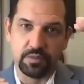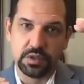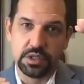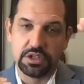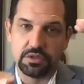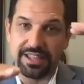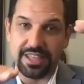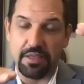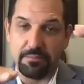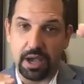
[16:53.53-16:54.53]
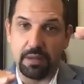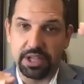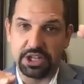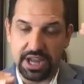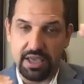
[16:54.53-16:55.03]
So that's how the public
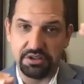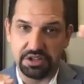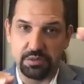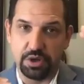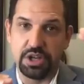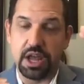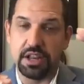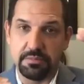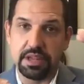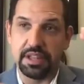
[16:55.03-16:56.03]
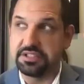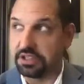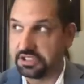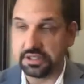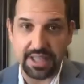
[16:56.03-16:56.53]
challenges were done in the Middle East. They're still
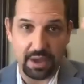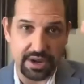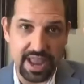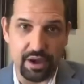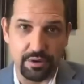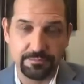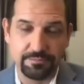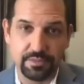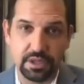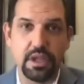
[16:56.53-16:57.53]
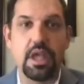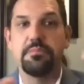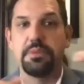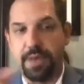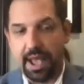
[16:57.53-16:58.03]
done that way now, but
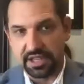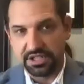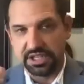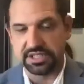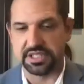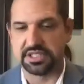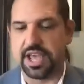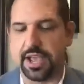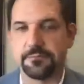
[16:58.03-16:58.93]
back in Jesus's day.